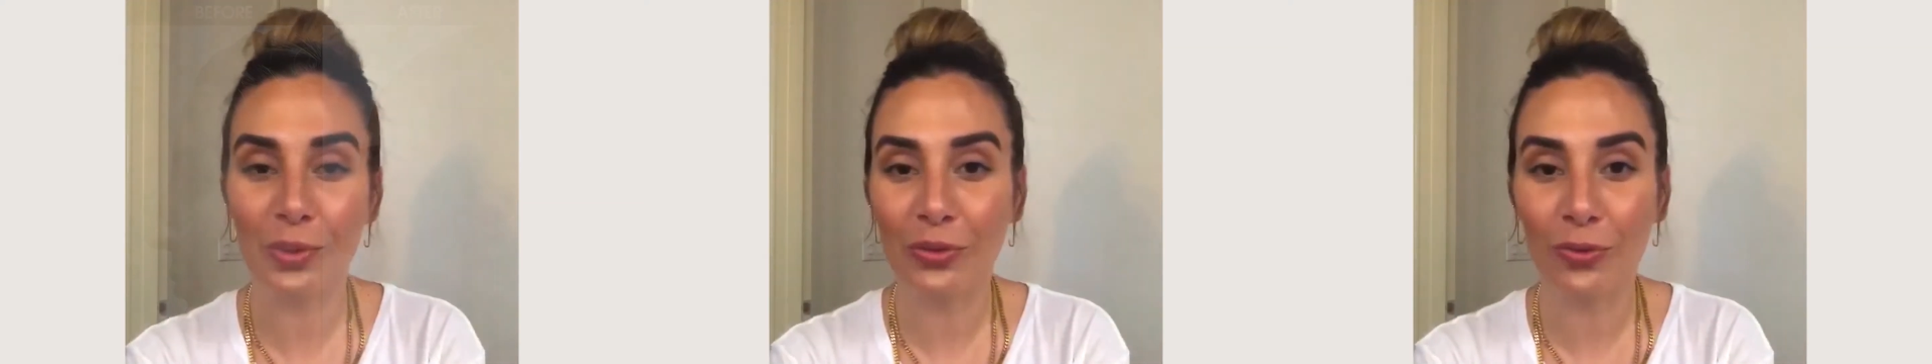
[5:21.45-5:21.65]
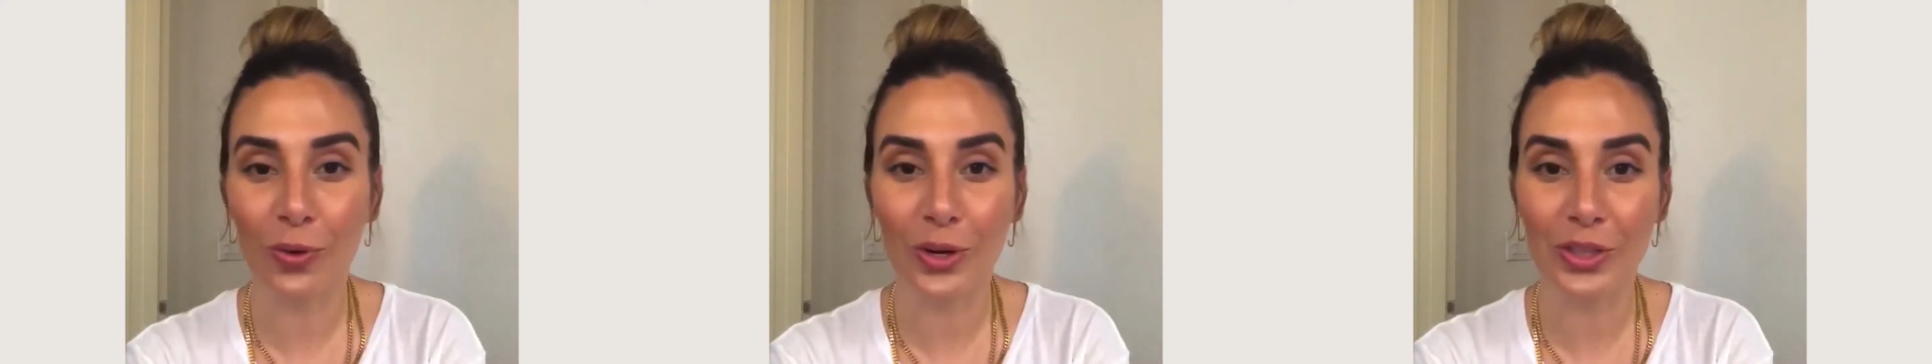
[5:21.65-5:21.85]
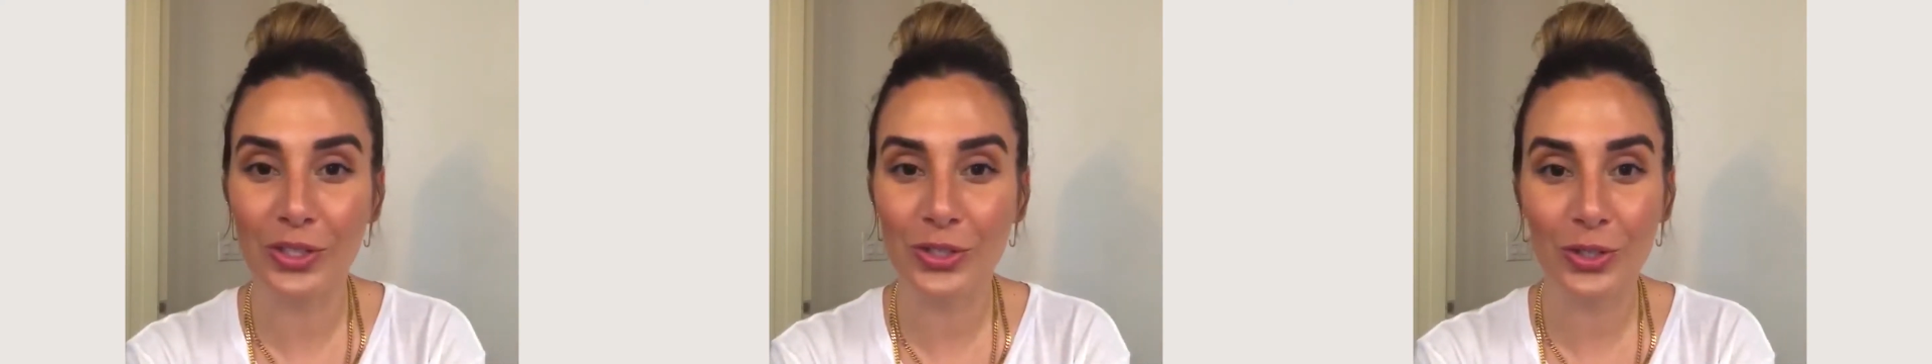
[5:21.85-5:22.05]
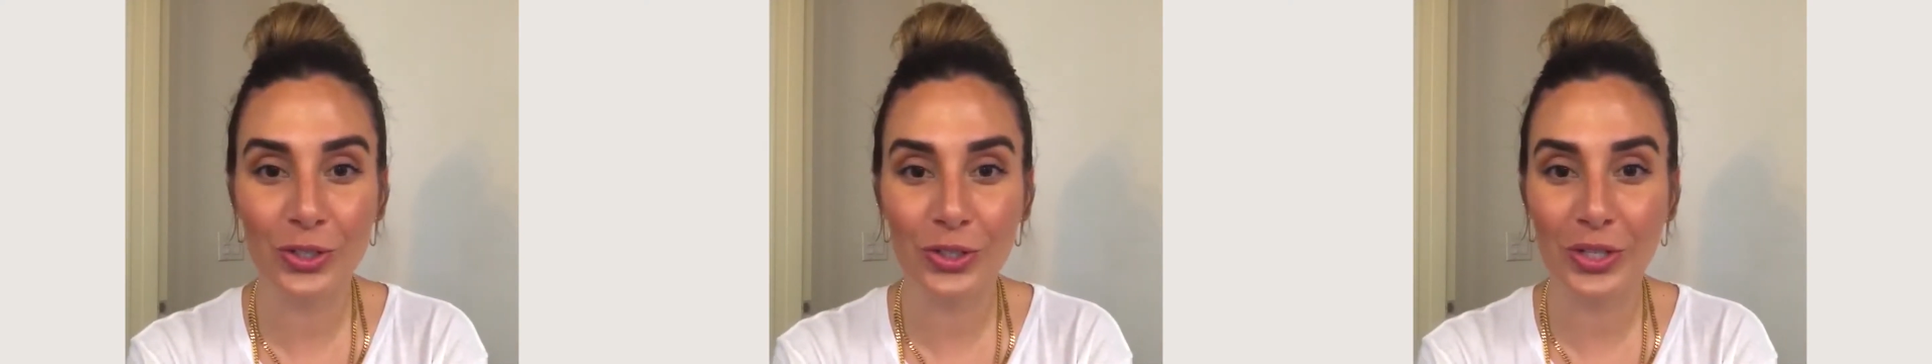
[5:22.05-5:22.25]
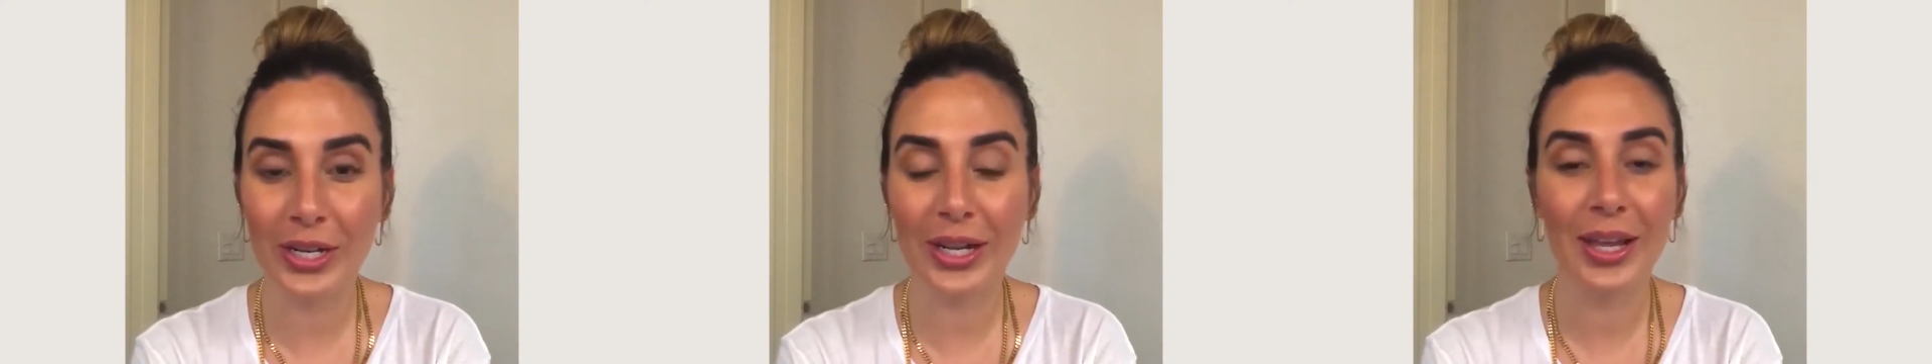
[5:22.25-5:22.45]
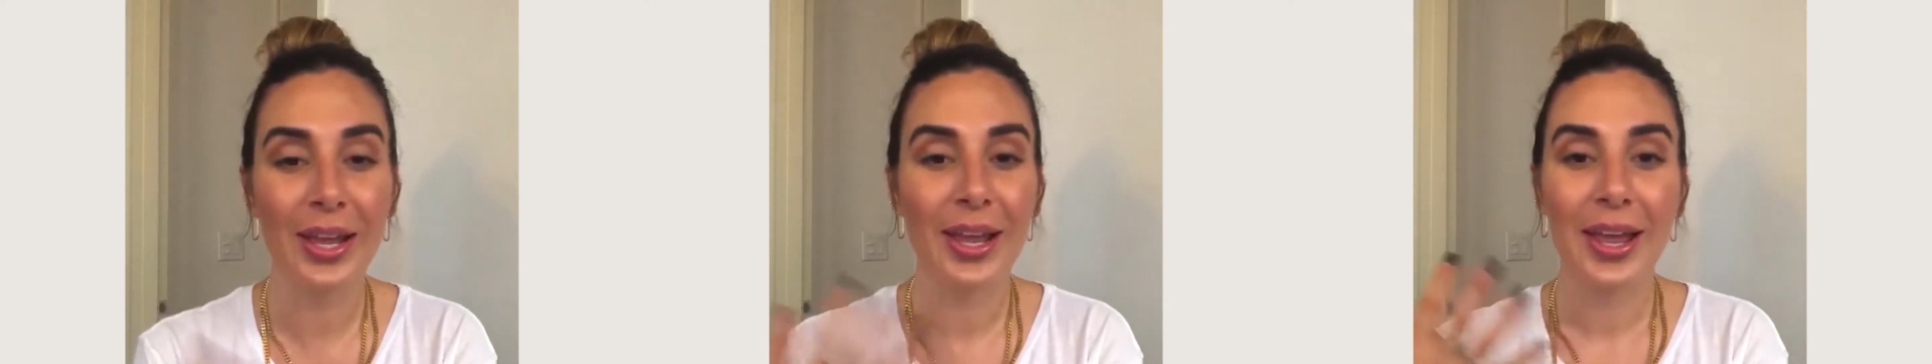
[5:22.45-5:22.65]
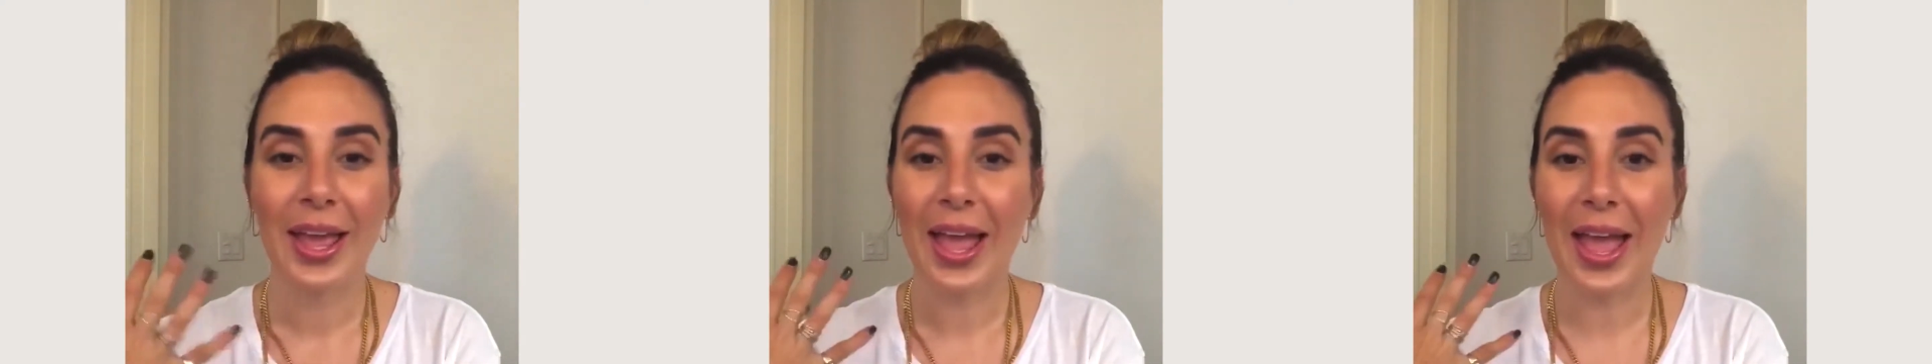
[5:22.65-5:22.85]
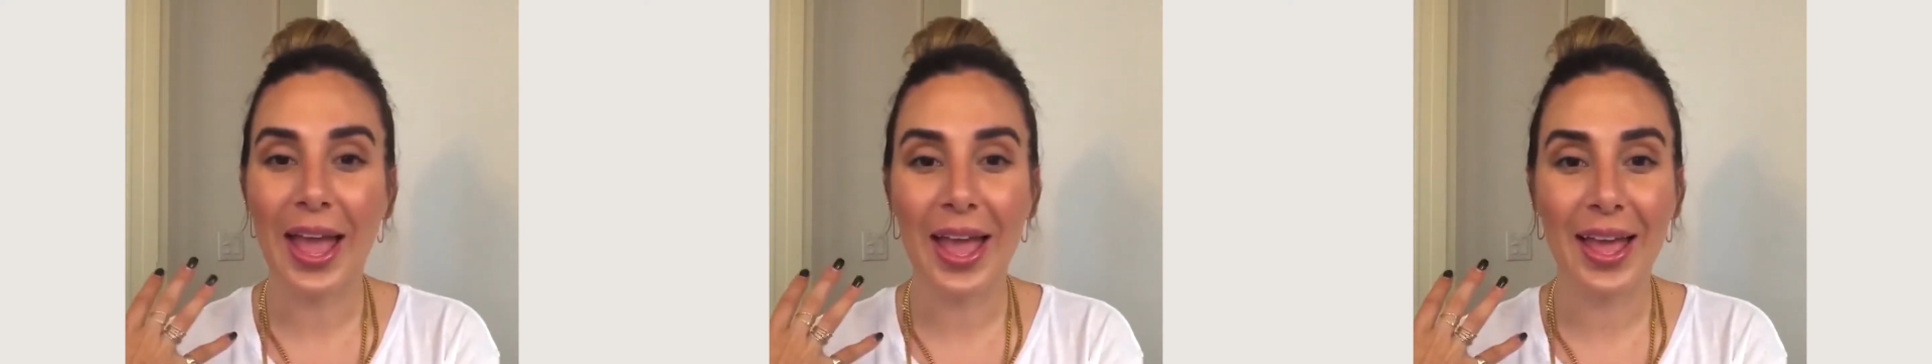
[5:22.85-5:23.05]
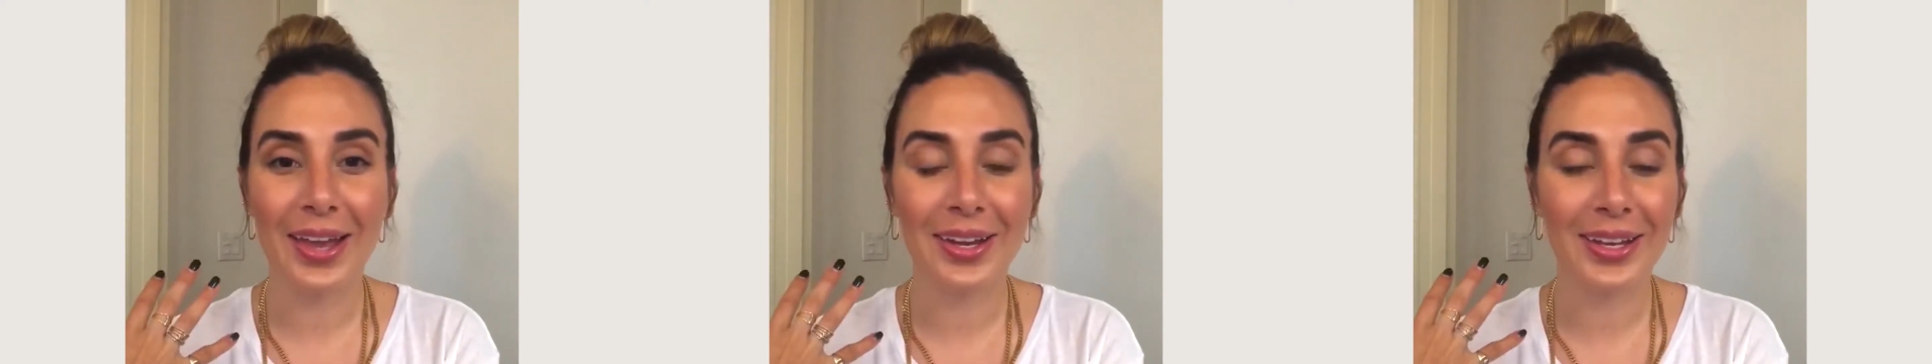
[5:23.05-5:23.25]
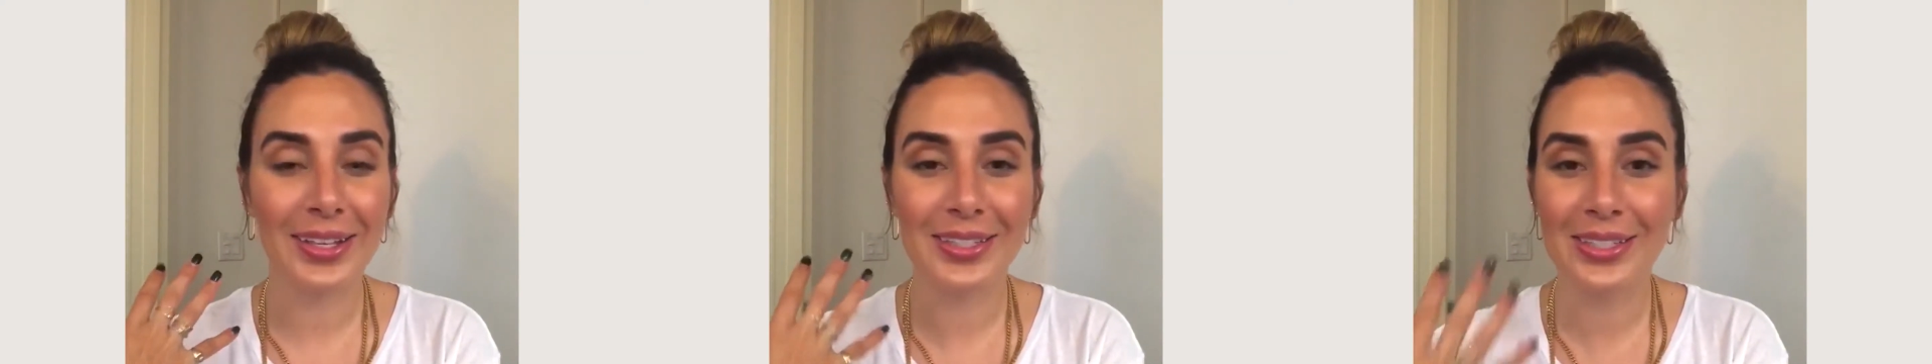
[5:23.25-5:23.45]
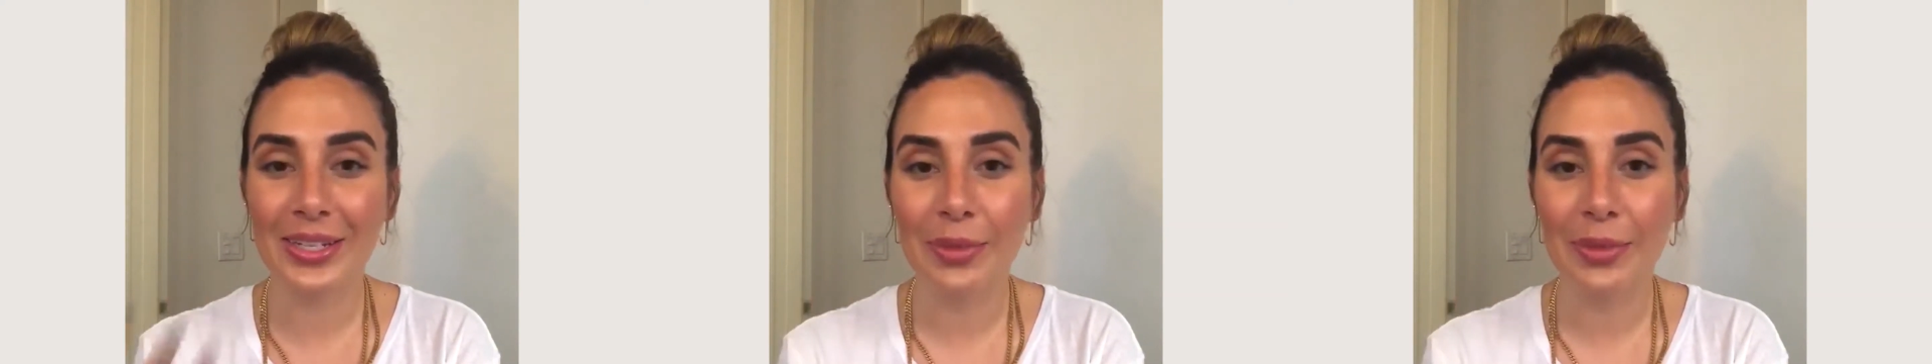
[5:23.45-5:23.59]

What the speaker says: before the surgery. And it's